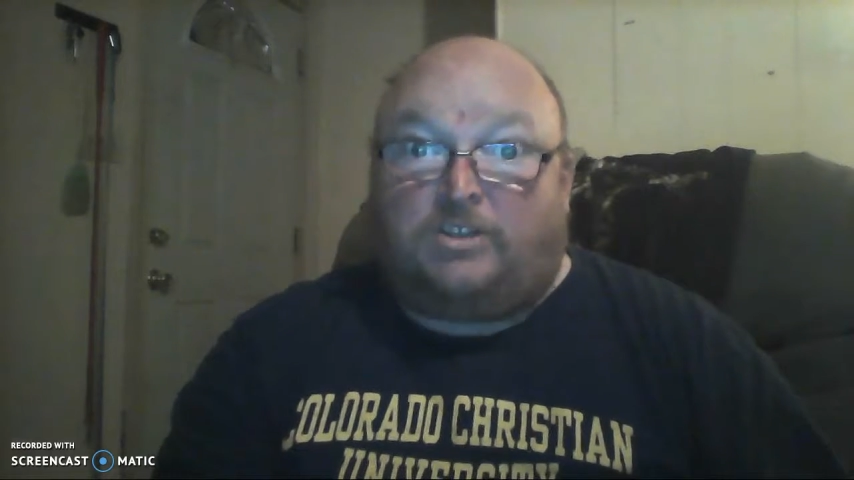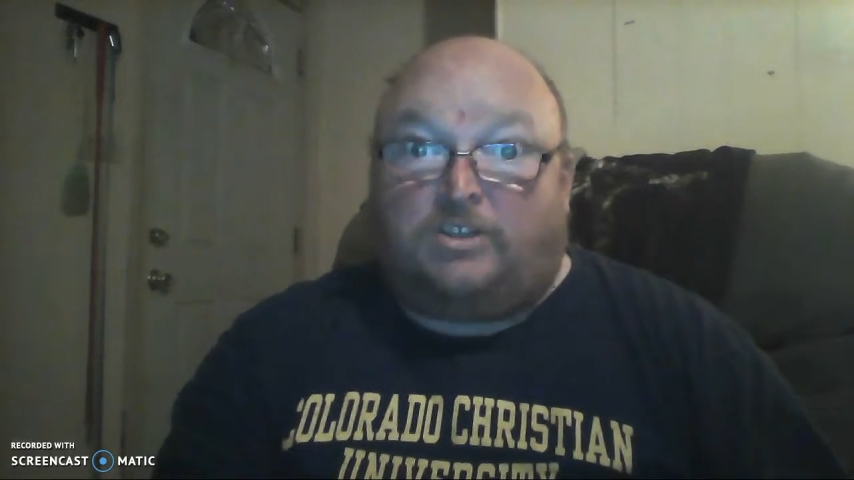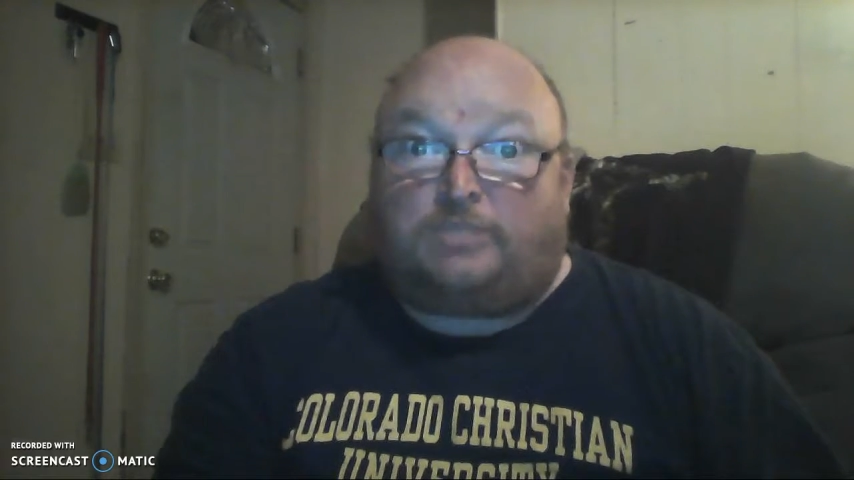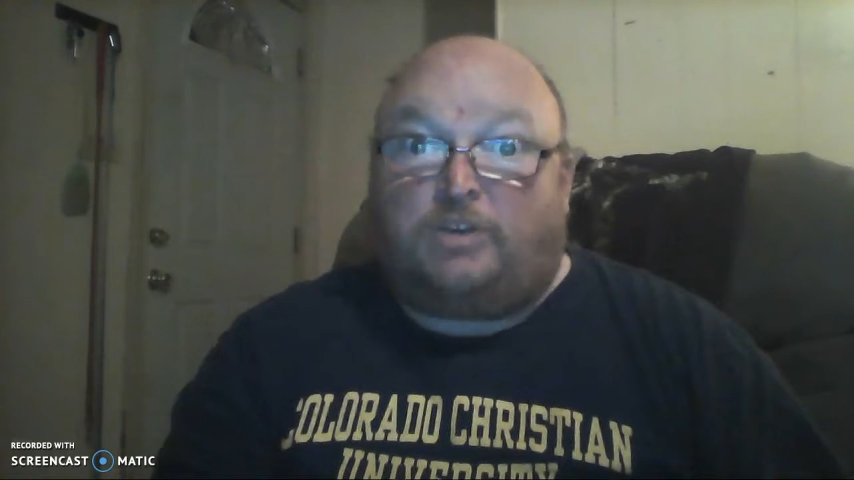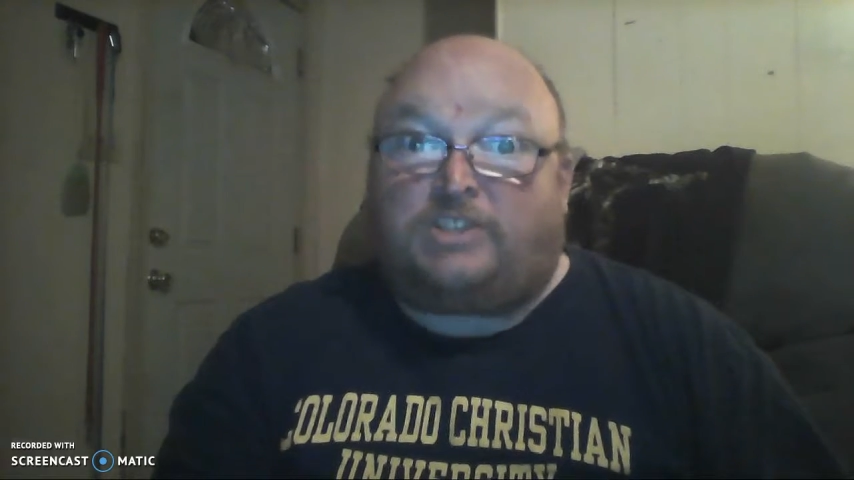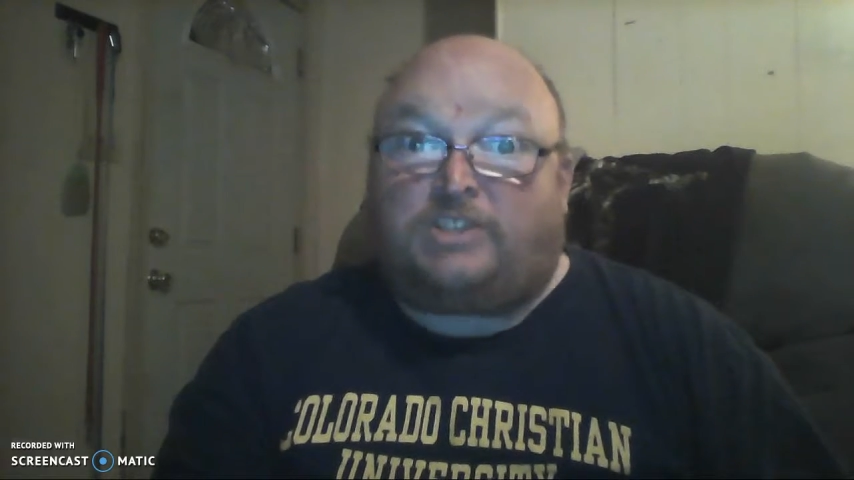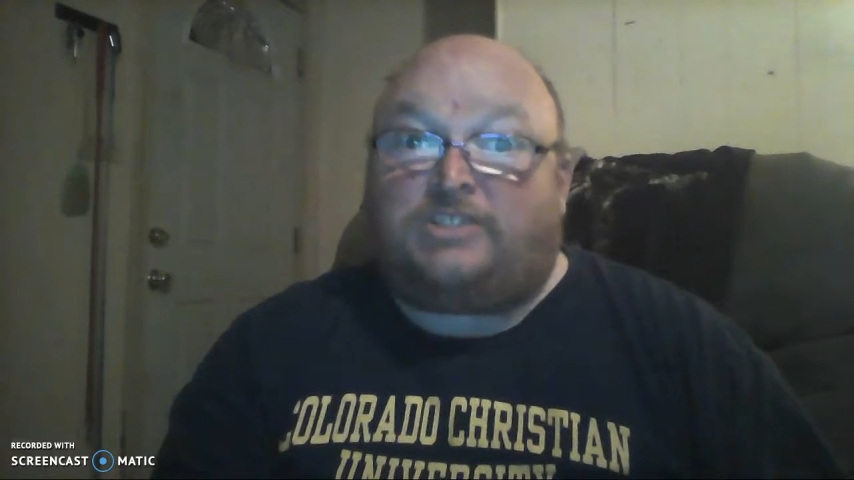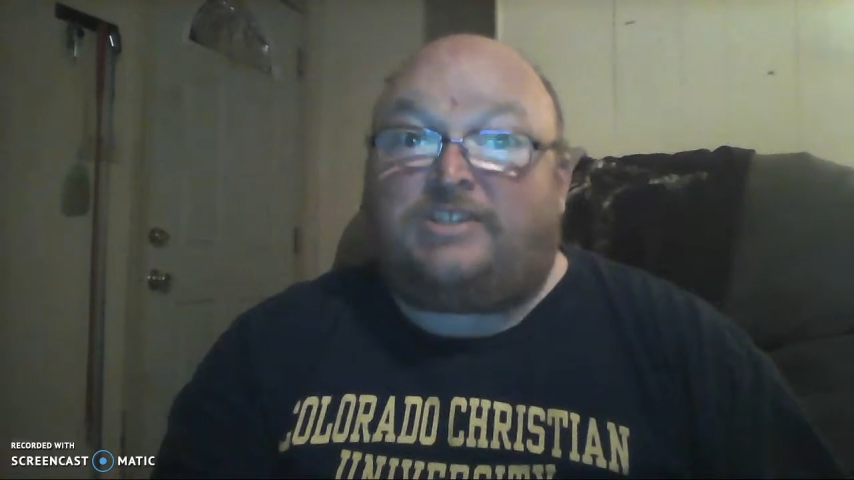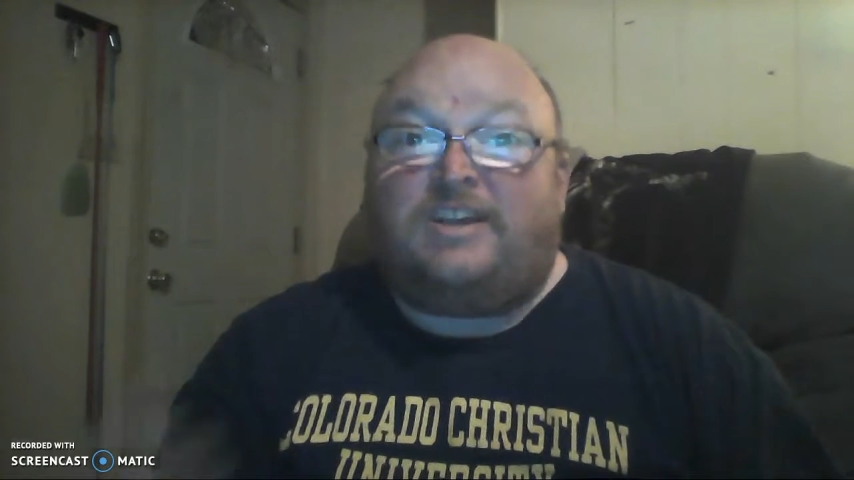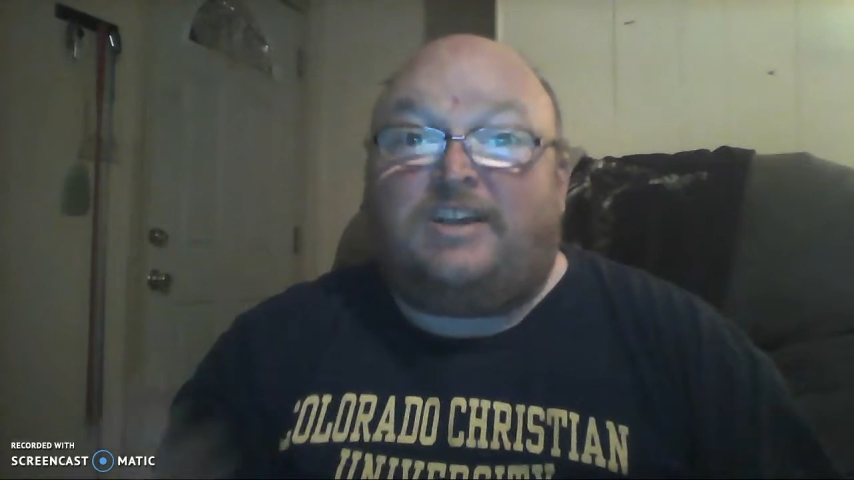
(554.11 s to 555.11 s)

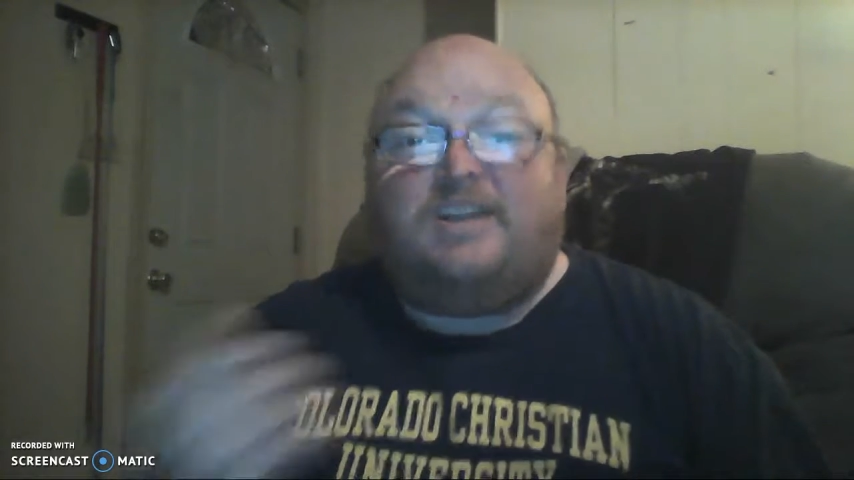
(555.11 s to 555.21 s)
expressions.